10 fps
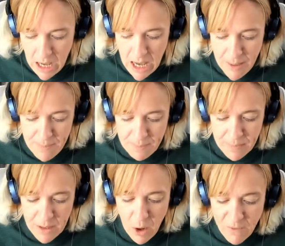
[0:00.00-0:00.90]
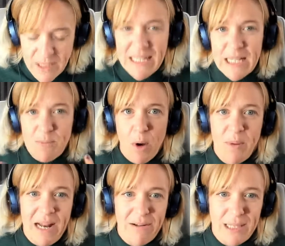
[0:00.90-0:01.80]
Um, obviously, there's
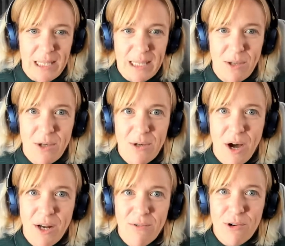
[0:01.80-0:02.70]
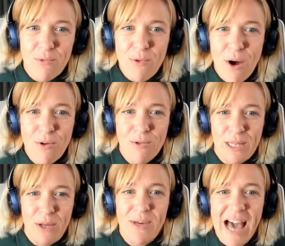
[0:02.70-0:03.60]
popularity, so you kind of grow
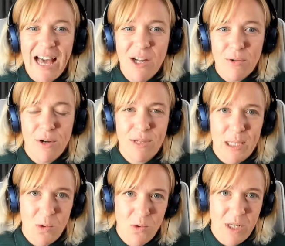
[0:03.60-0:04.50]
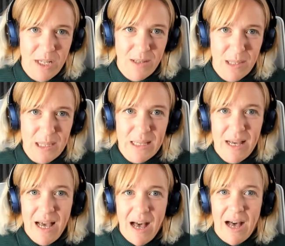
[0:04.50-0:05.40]
that you can grow this audience.
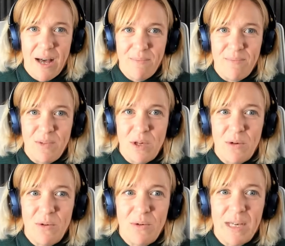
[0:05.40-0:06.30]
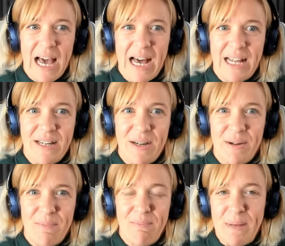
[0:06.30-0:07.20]
Um, you can
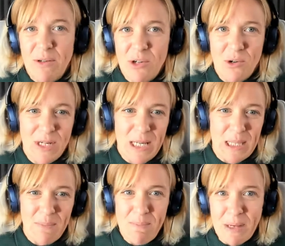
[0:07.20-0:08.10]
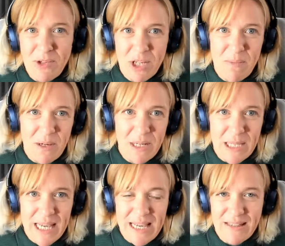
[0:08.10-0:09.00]
build an audience and build a
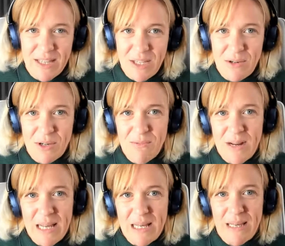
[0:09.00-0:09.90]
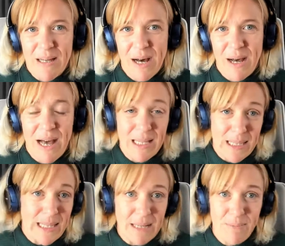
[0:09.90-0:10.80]
community that you can really, uh, as
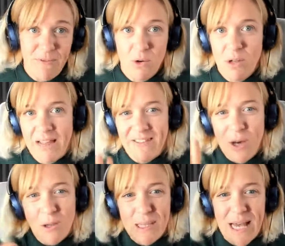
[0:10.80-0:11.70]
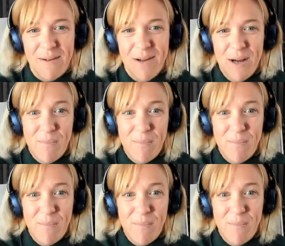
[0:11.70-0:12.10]
I said before, like the content